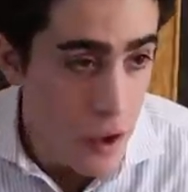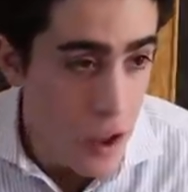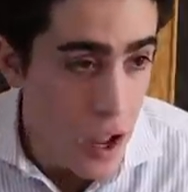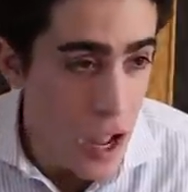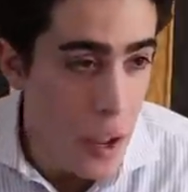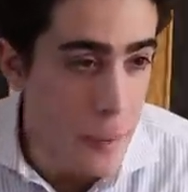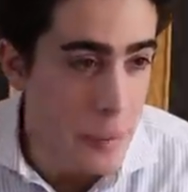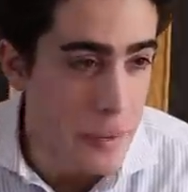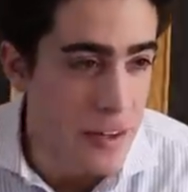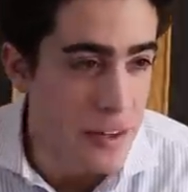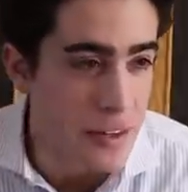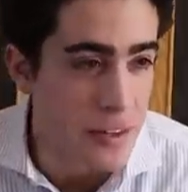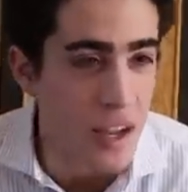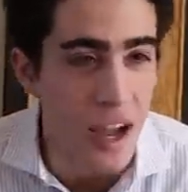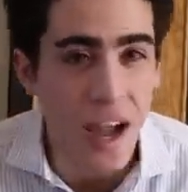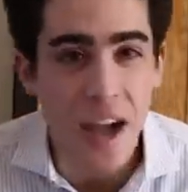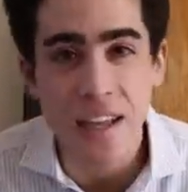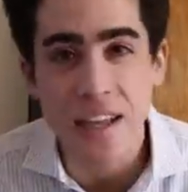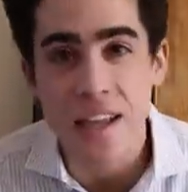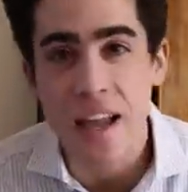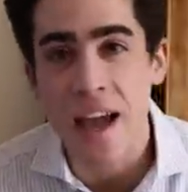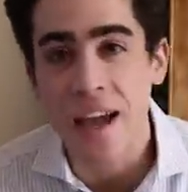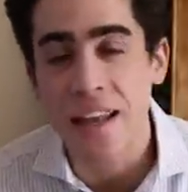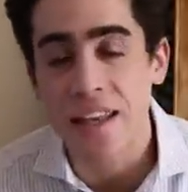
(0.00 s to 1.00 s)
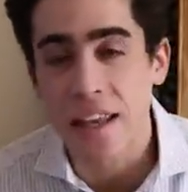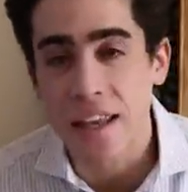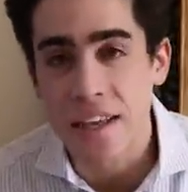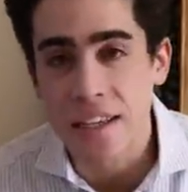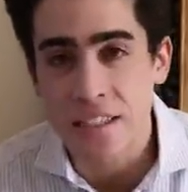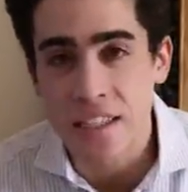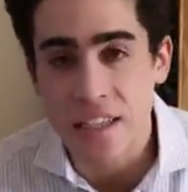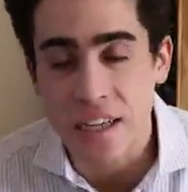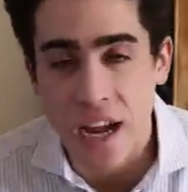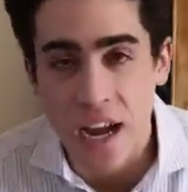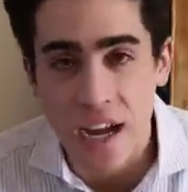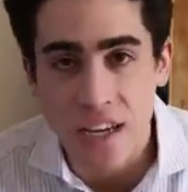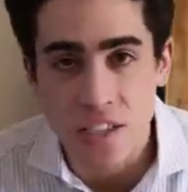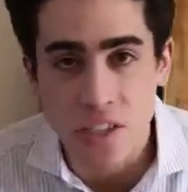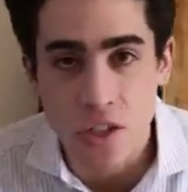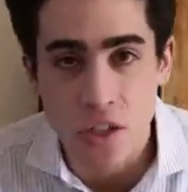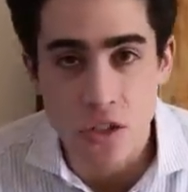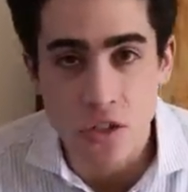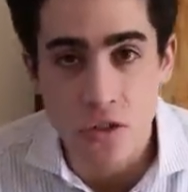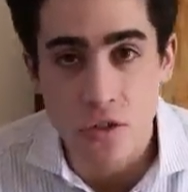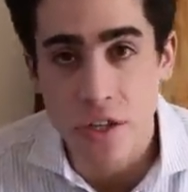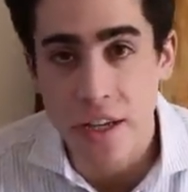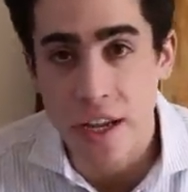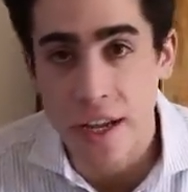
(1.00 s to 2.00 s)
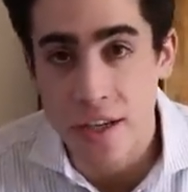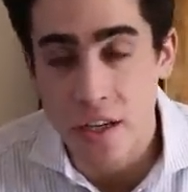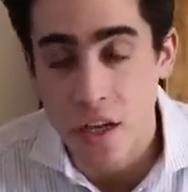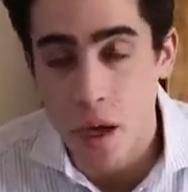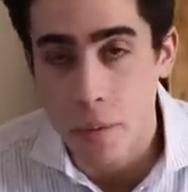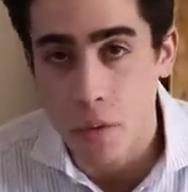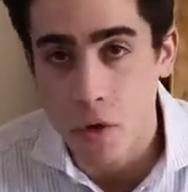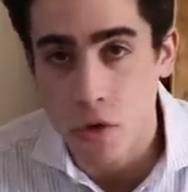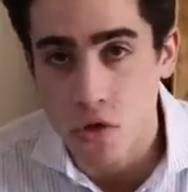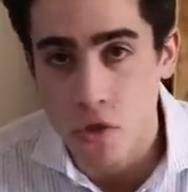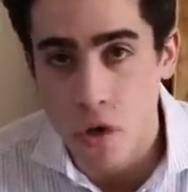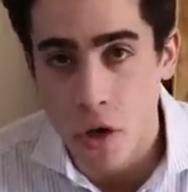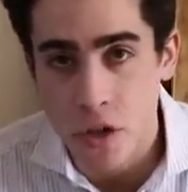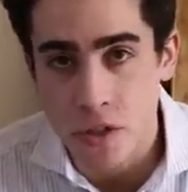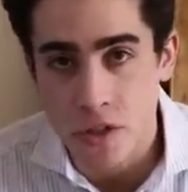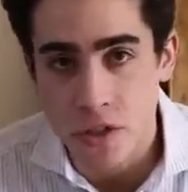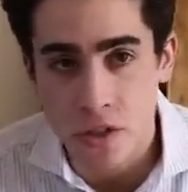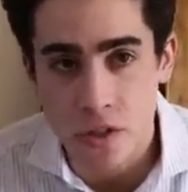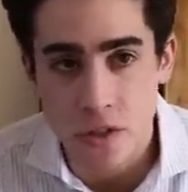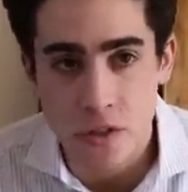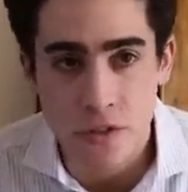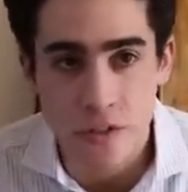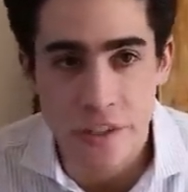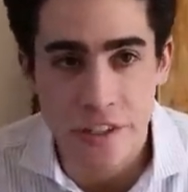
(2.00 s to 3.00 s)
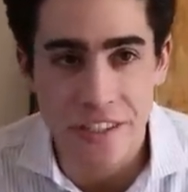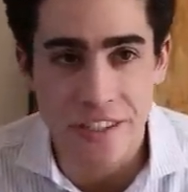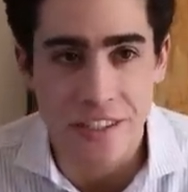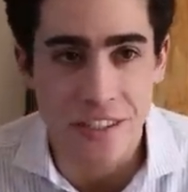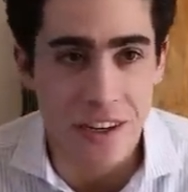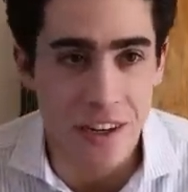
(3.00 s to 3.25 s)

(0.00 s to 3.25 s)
I mean, I had LASIK eye surgery and double jaw surgery,